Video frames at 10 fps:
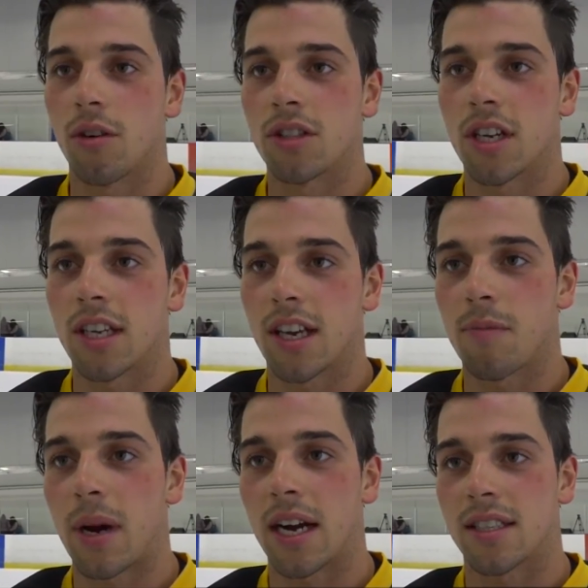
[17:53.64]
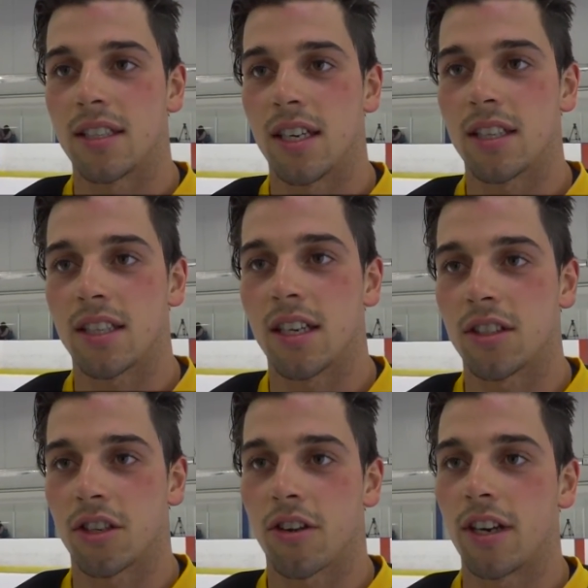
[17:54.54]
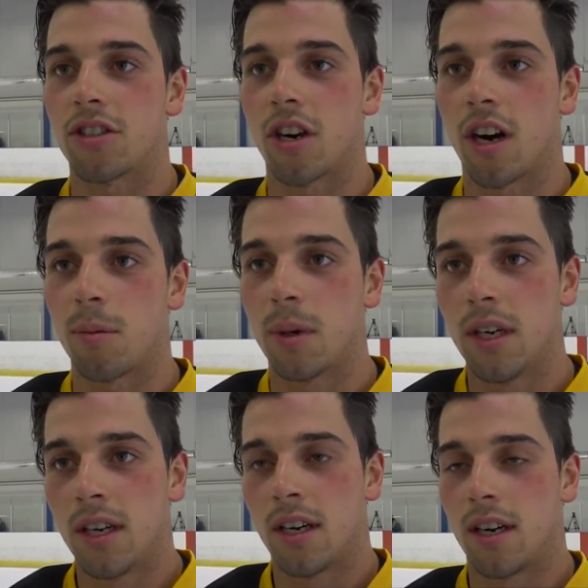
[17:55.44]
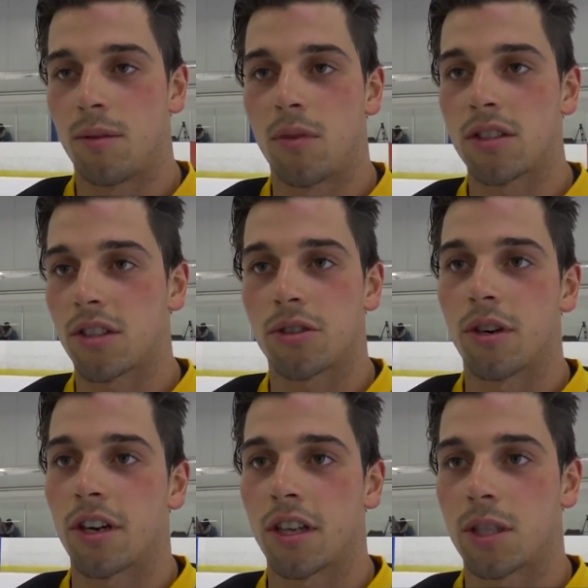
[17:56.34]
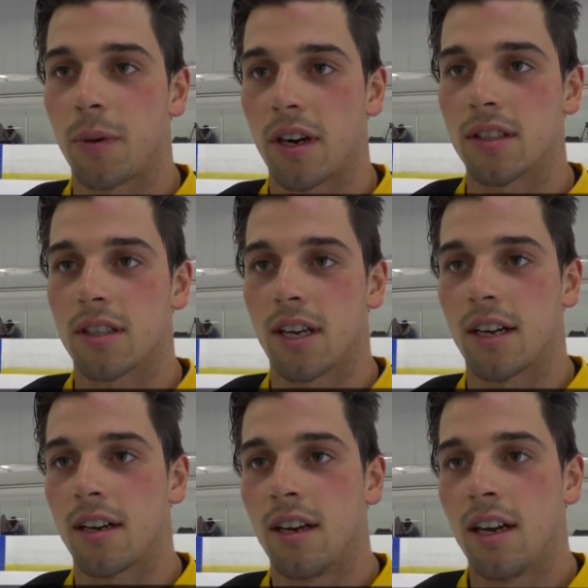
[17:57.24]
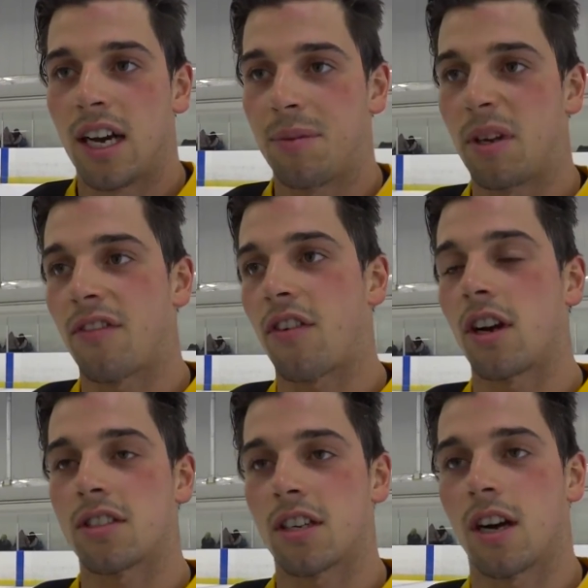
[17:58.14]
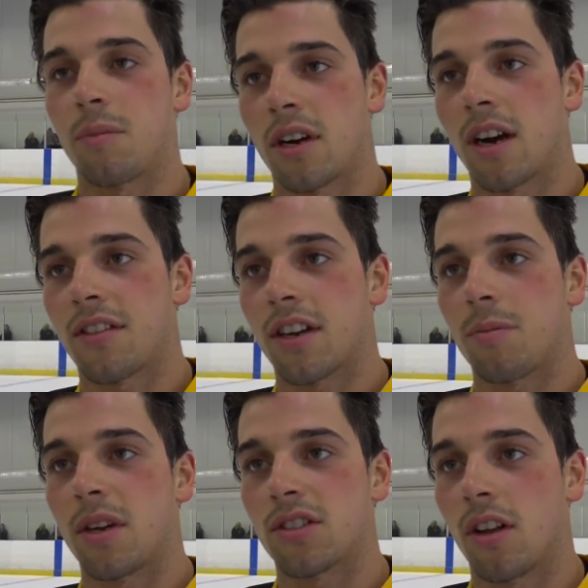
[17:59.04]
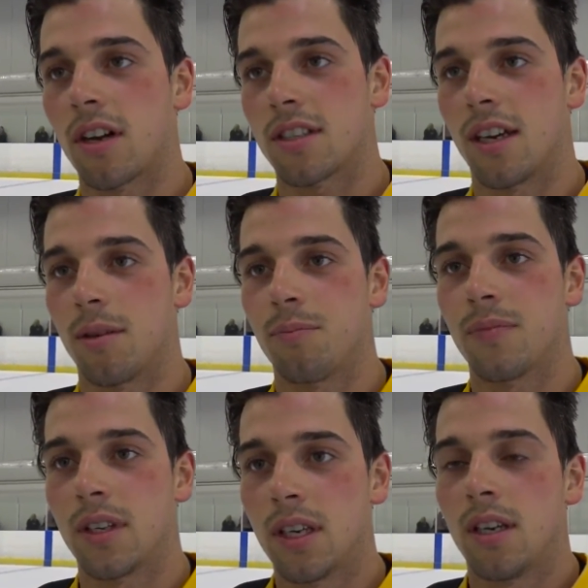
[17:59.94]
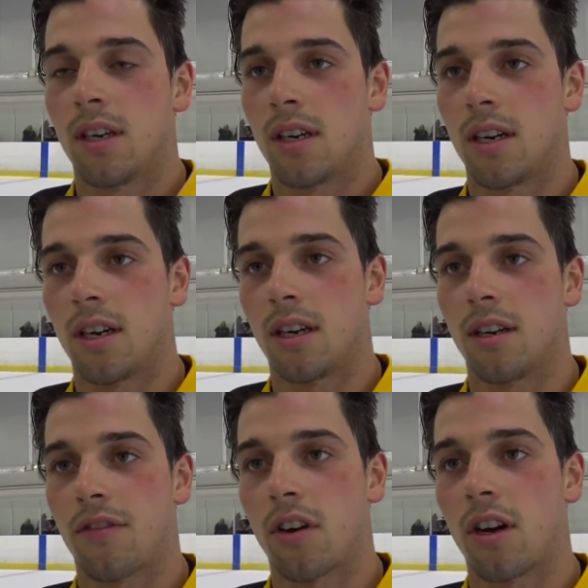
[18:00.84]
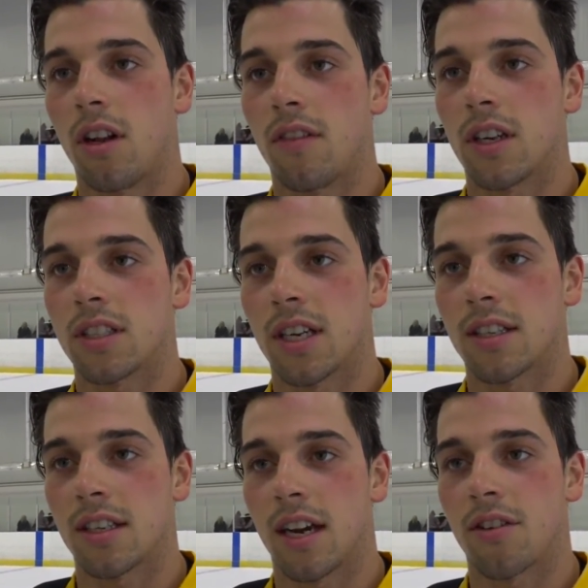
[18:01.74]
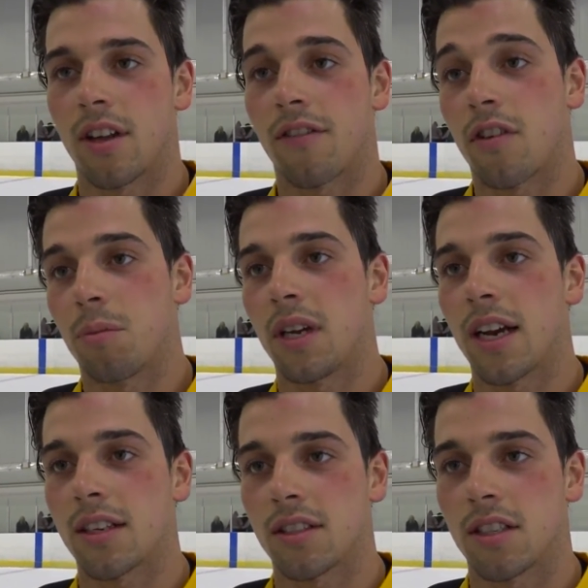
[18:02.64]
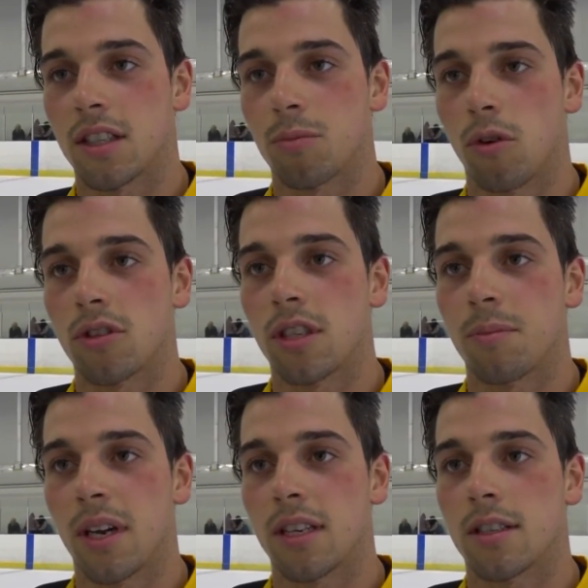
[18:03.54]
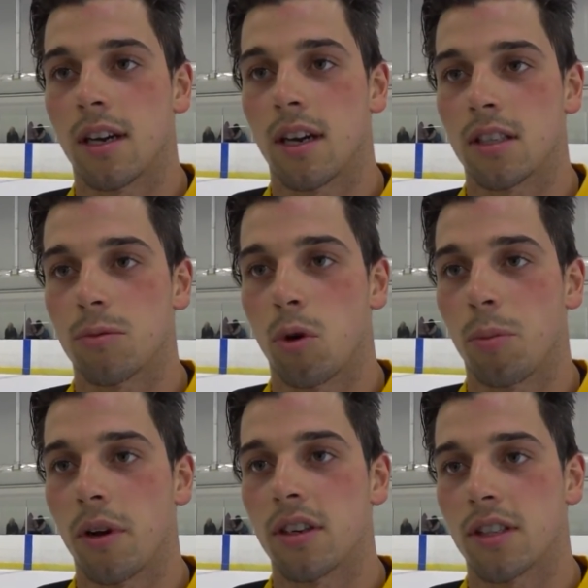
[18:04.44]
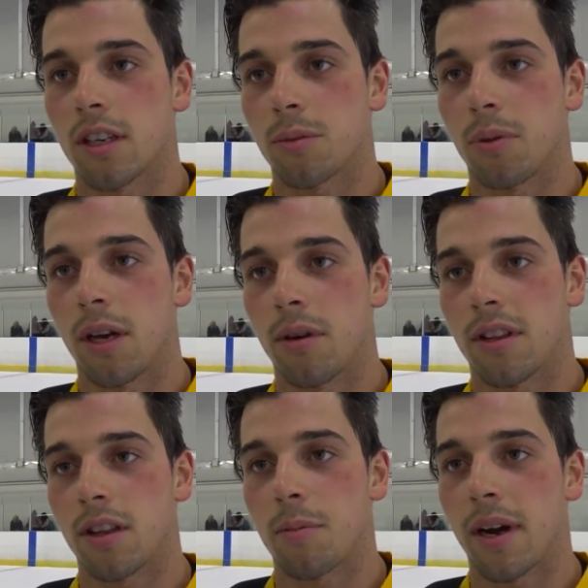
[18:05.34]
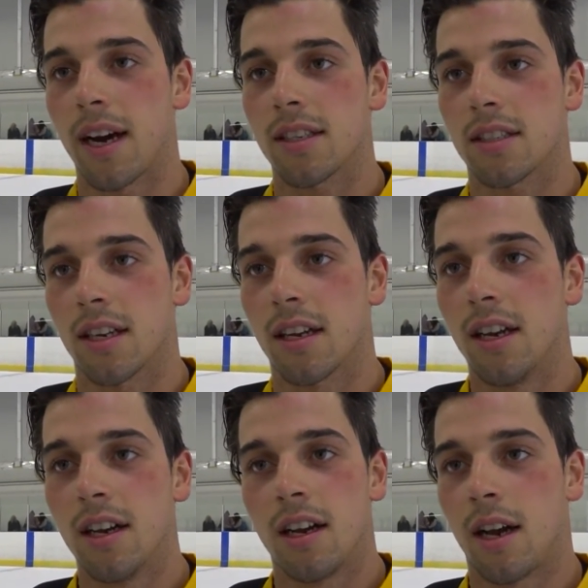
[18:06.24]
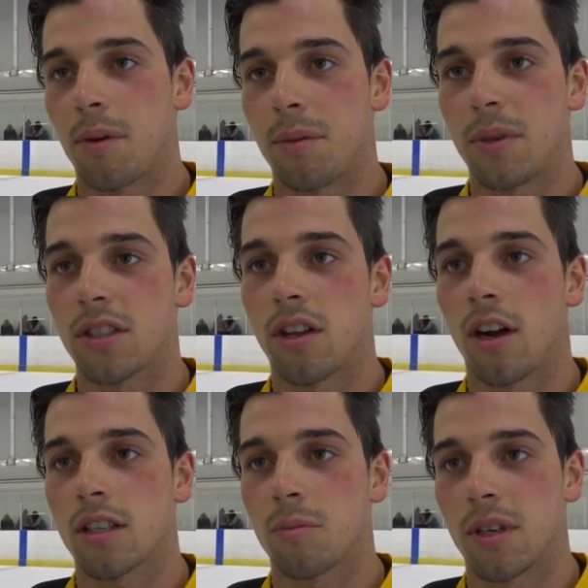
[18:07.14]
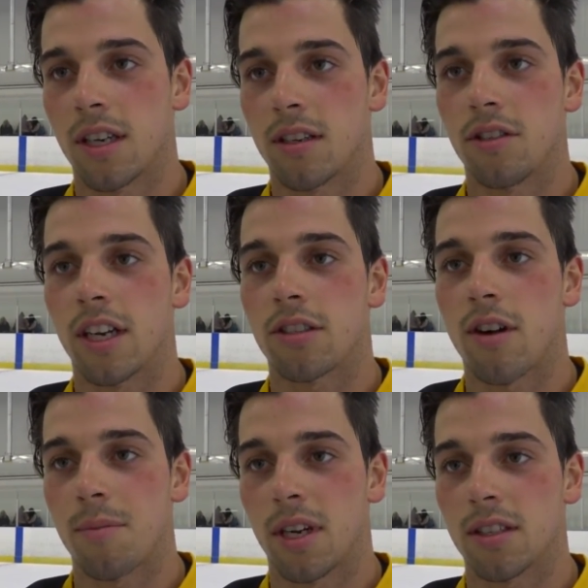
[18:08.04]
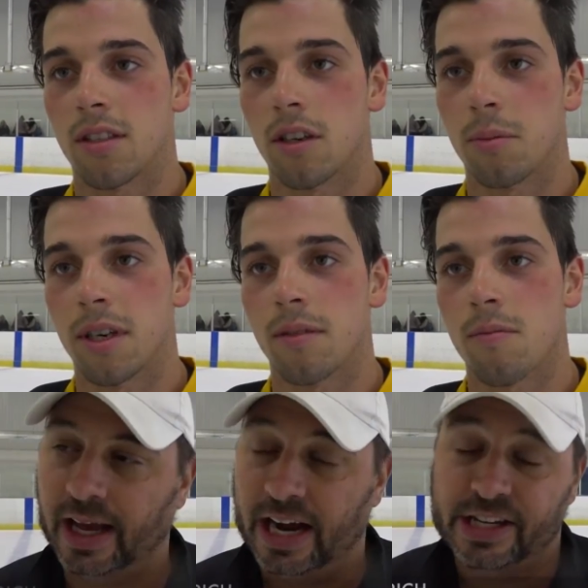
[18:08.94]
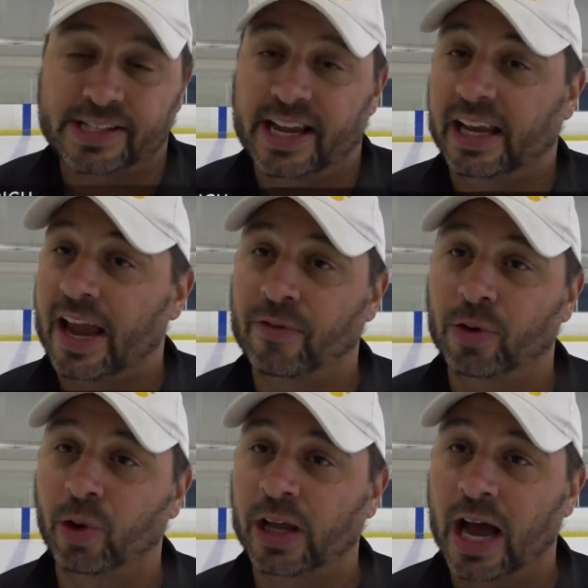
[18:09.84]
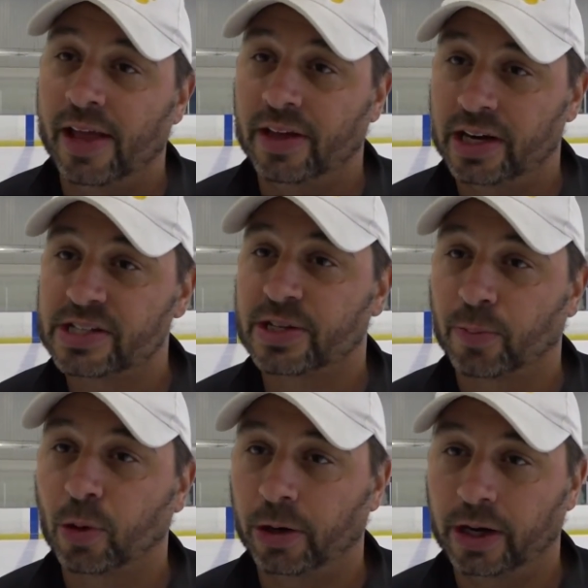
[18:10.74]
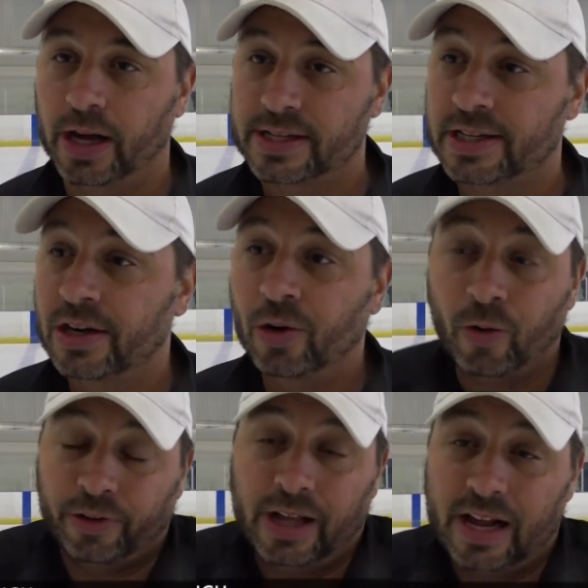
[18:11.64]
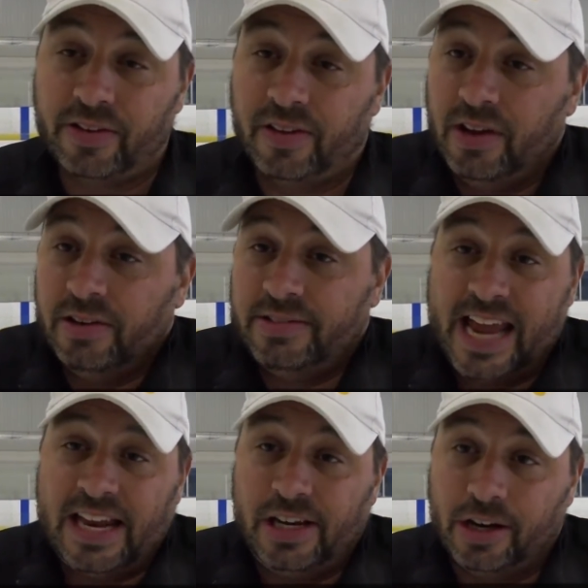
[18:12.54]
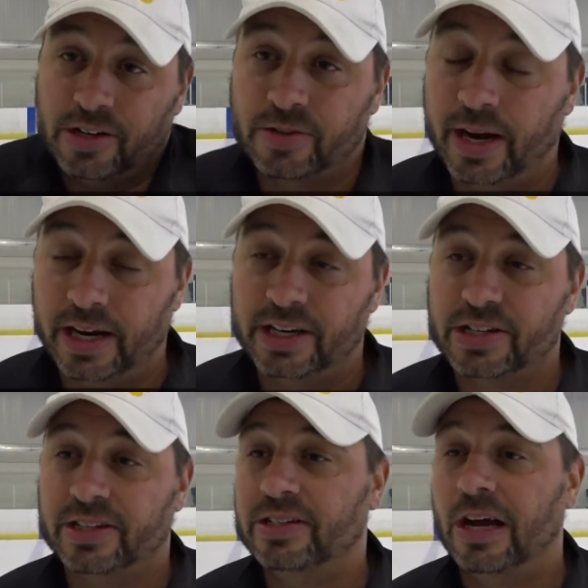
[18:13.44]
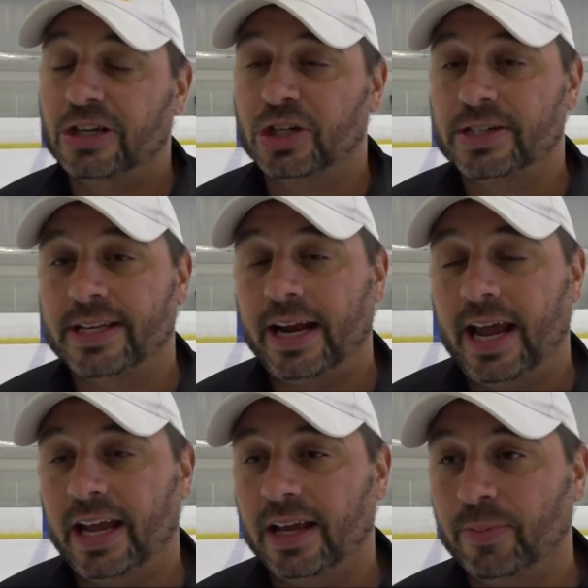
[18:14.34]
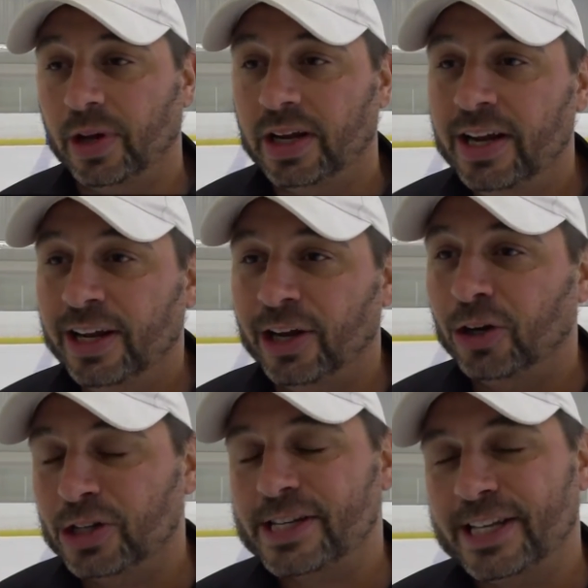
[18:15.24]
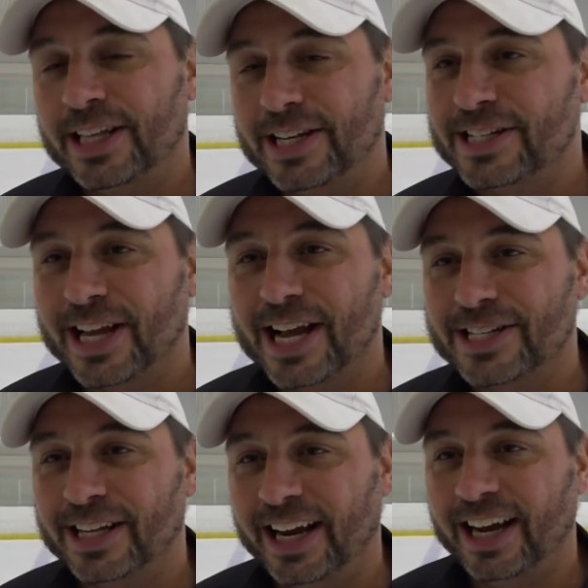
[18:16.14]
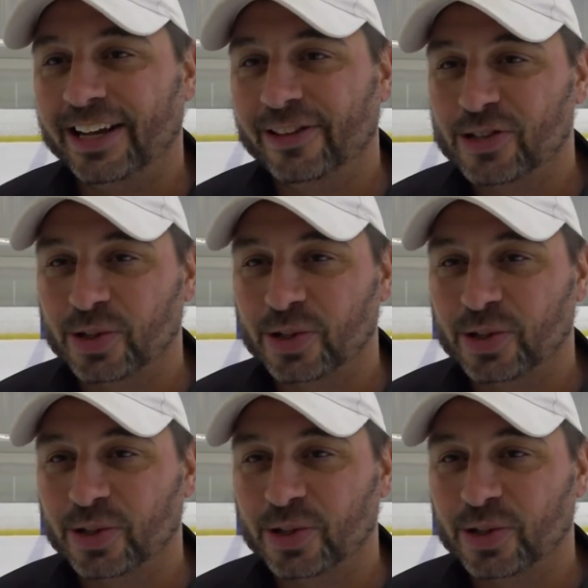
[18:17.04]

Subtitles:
always good to give back to Dietz. He does a great job, runs us through a good experience. And then, I mean, for us to come here, I think it means a lot to him, for all of us to get together. And then for me, I get to see old teammates, some old players I got to play with in the past. And, I mean, it means a lot to me, and you get to reminisce a little bit. I just thank every guy that has supported us over the last 10 years, right? And it's not just today, but, you know, just seeing these guys today and their